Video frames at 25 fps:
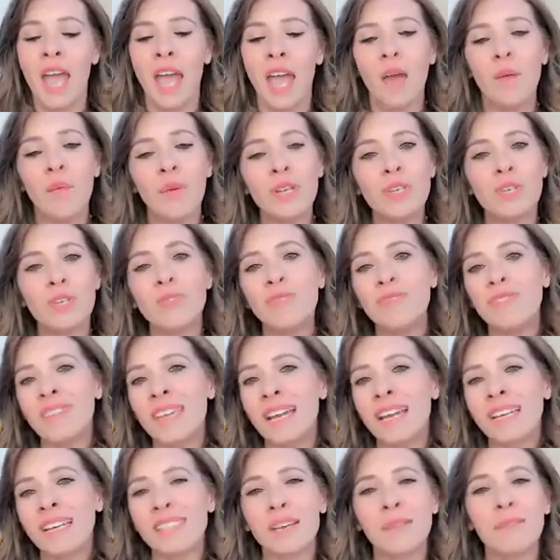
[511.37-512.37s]
and we do
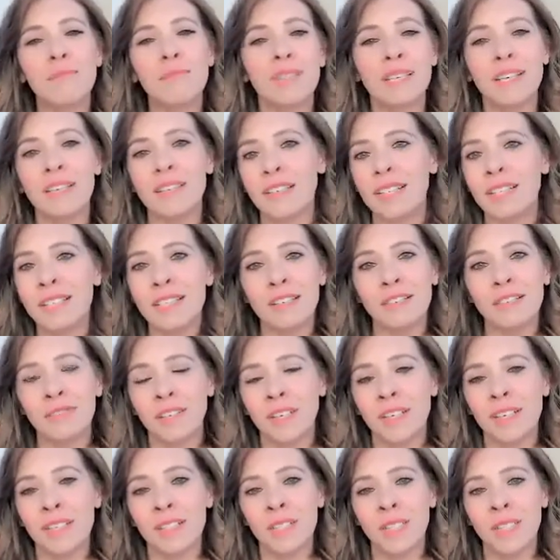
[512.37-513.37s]
things completely
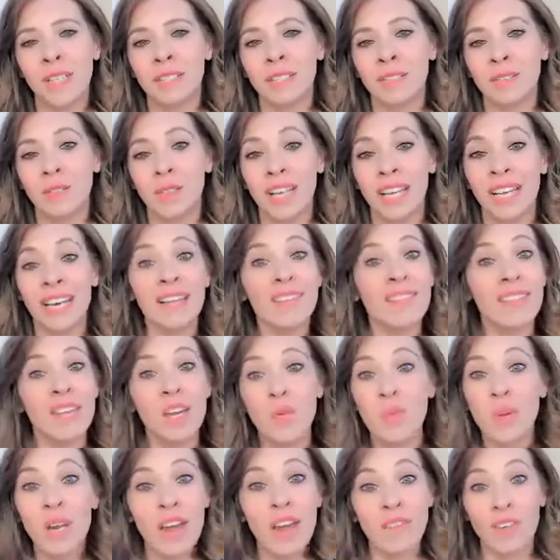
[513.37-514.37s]
different than
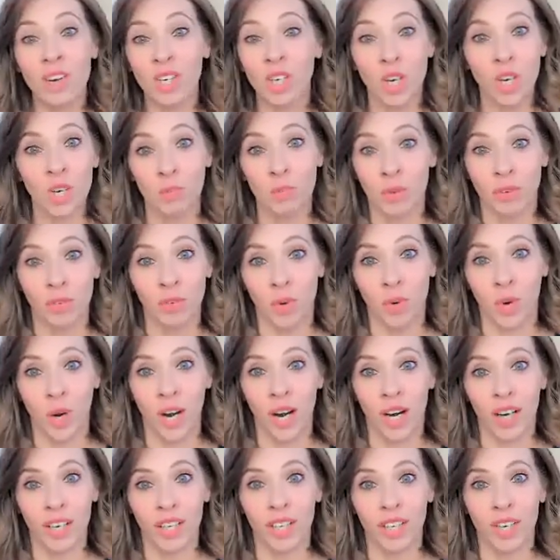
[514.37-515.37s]
anything we'd ever learned
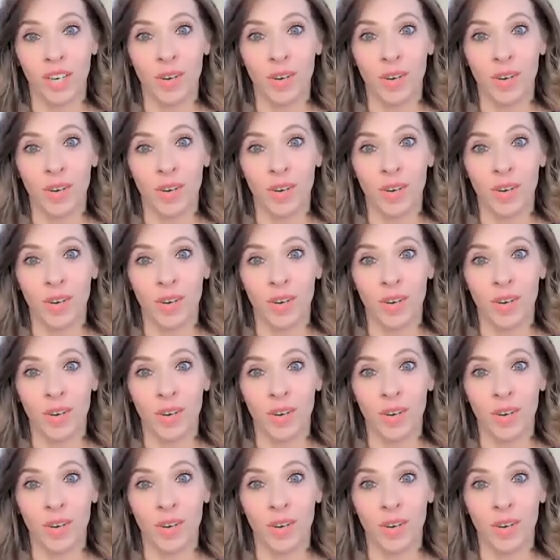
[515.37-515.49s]
before,